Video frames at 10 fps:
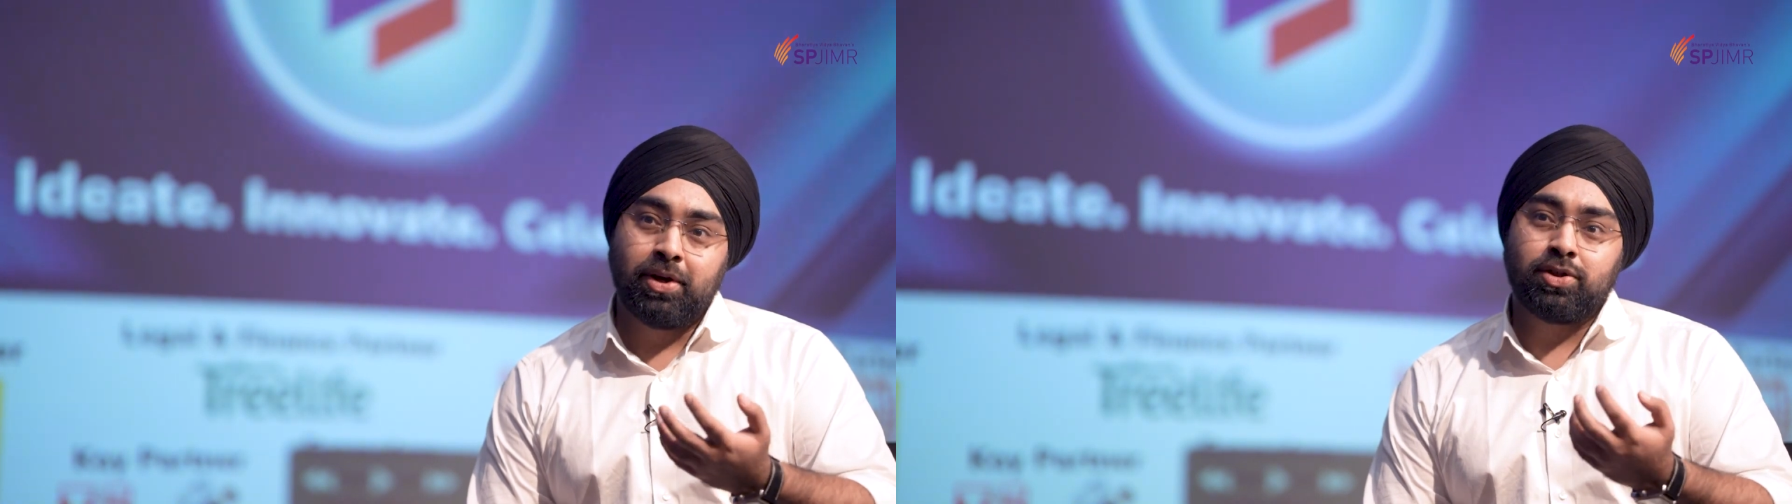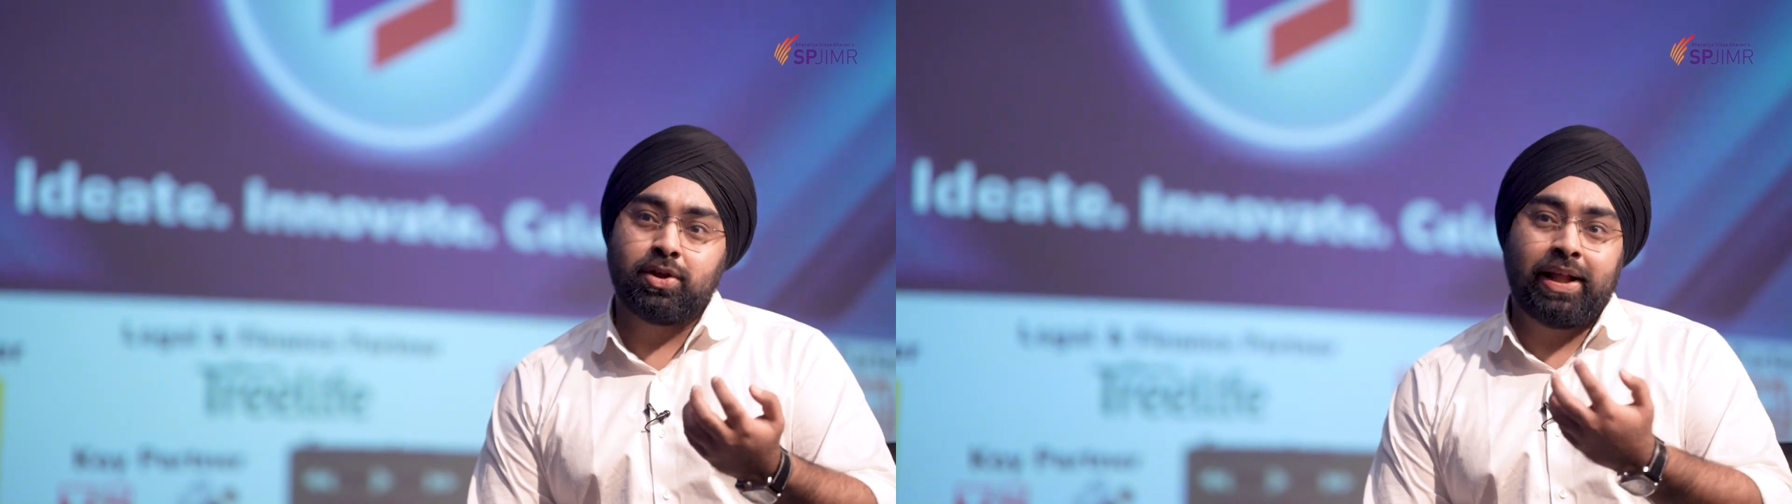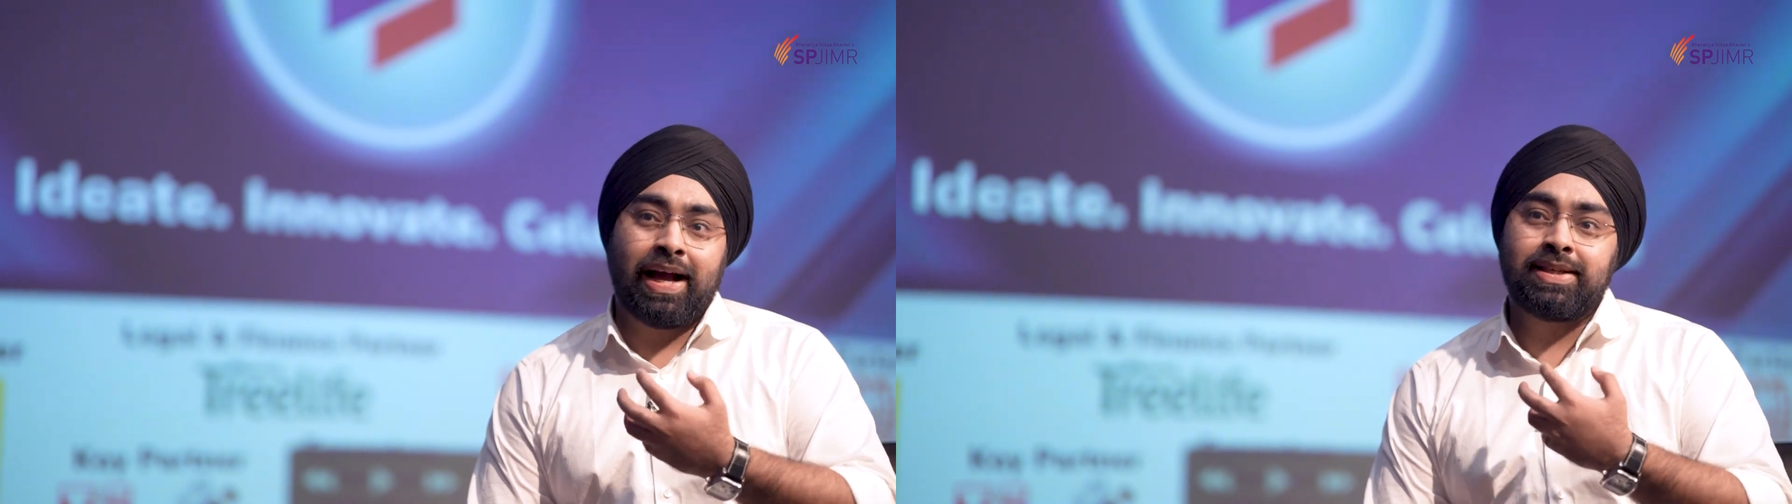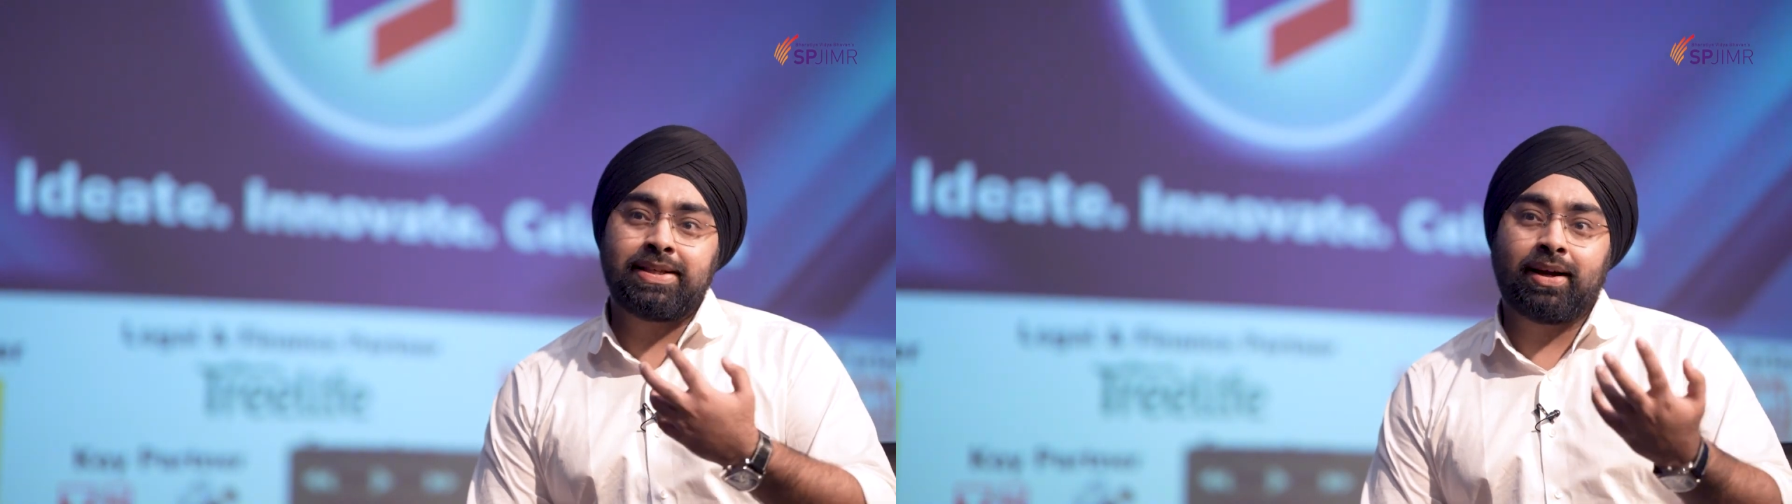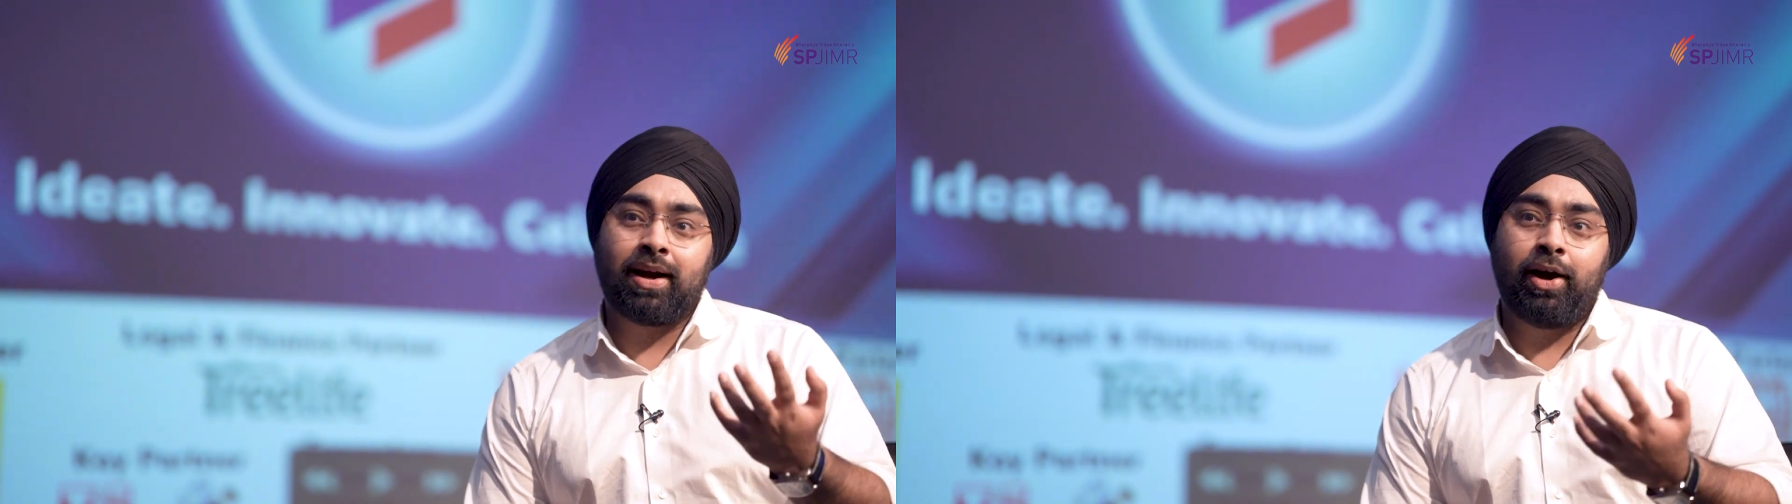So
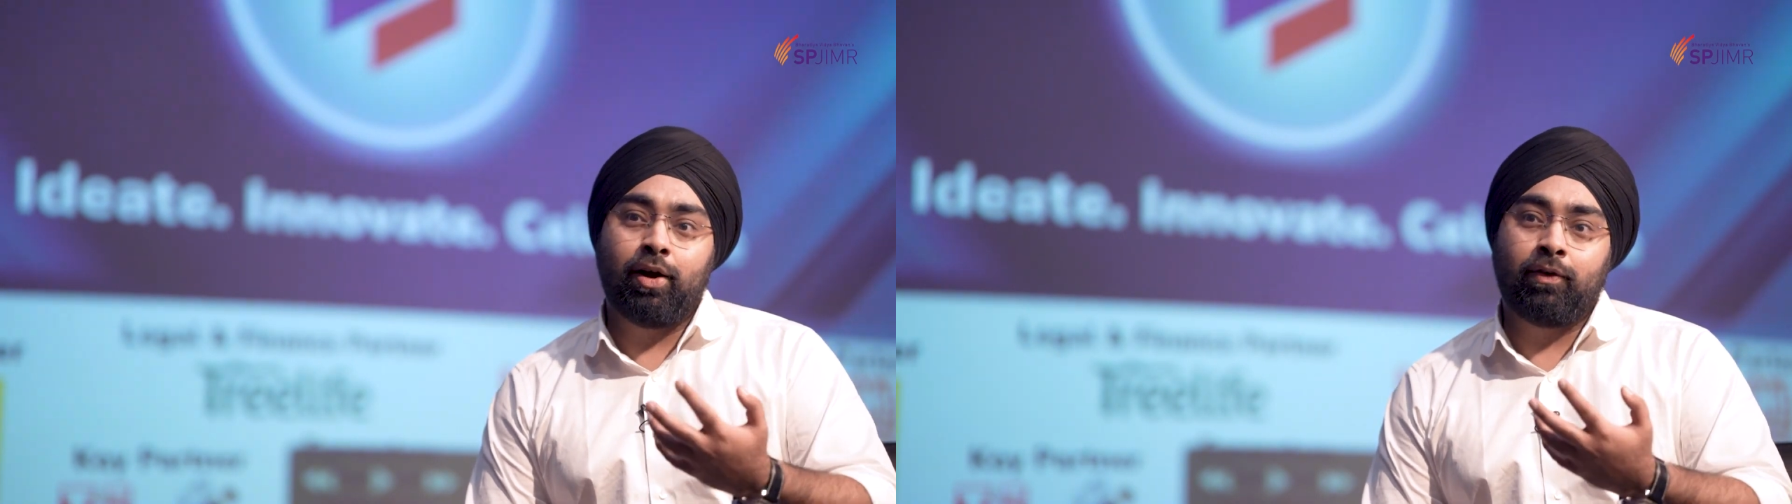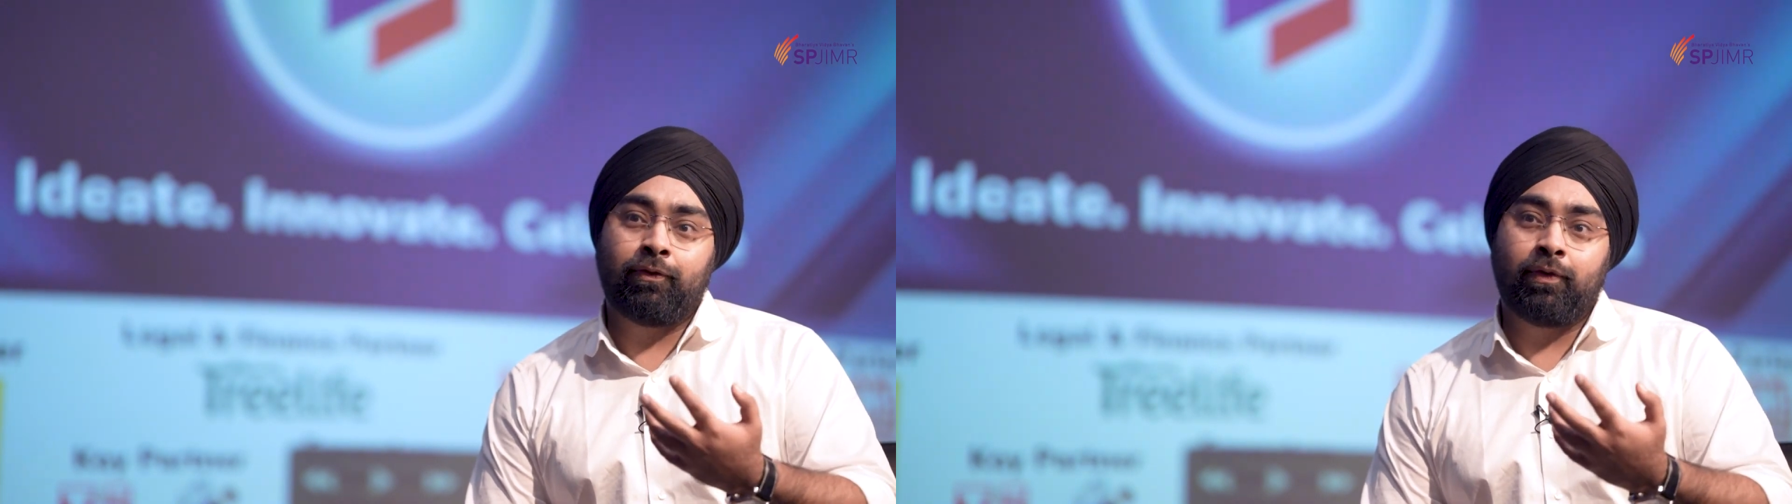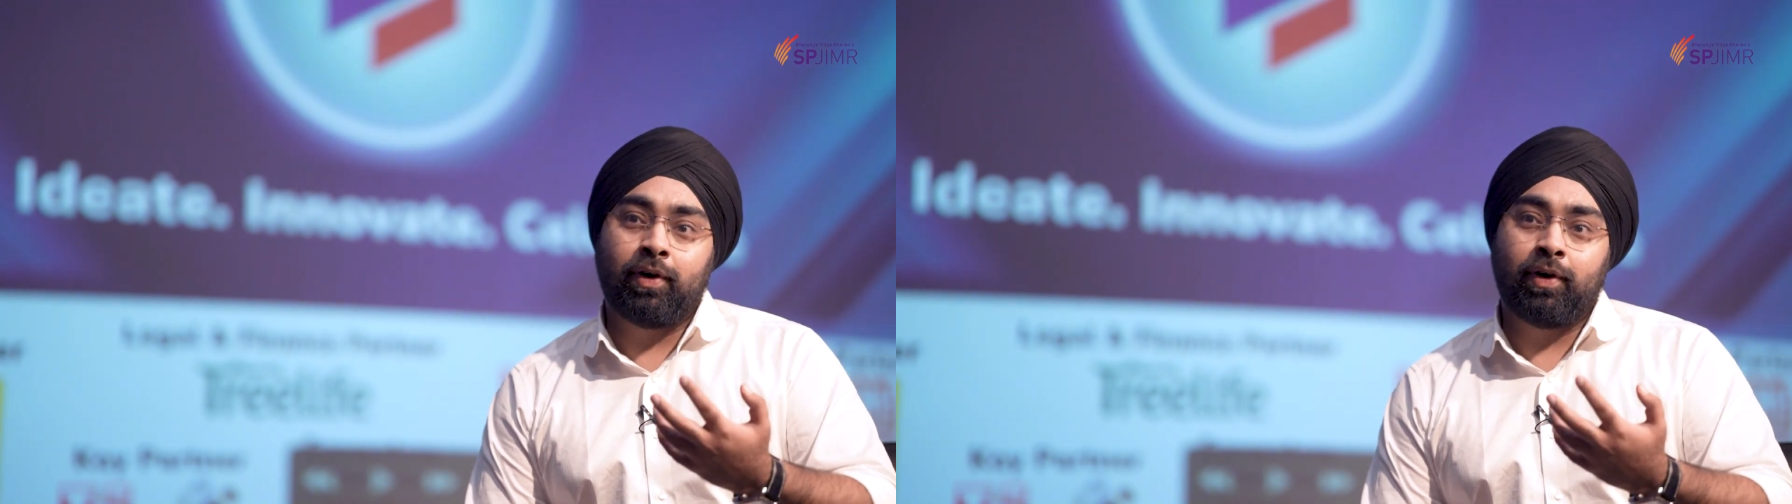that's the kind of